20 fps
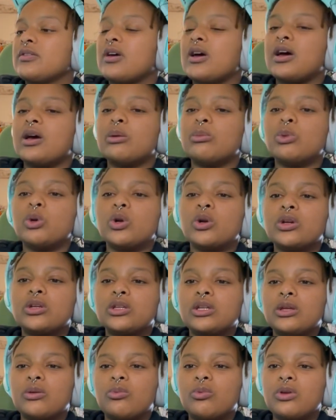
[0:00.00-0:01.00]
I'm
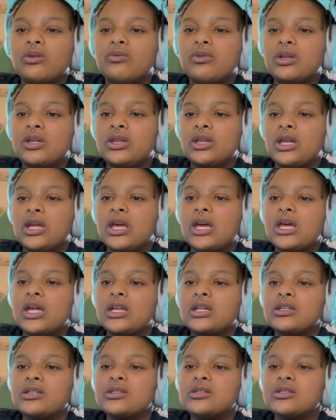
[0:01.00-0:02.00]
currently weaving the
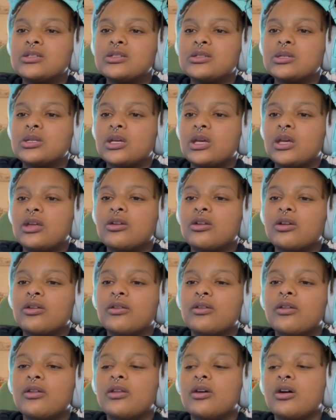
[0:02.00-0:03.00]
end
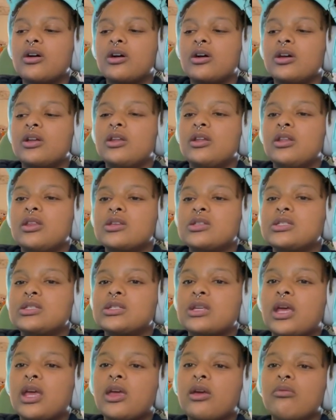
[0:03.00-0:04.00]
and on the
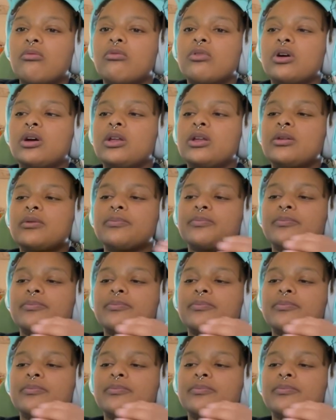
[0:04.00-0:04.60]
second one.